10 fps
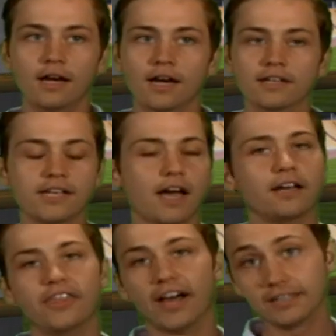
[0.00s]
Yeah,
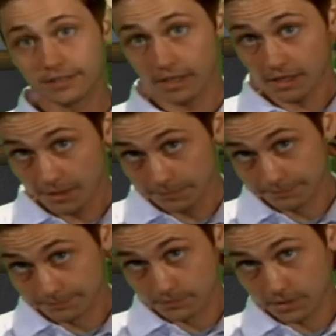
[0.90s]
that's kind
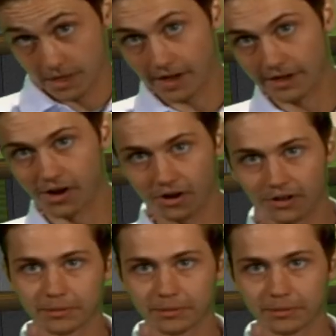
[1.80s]
of hard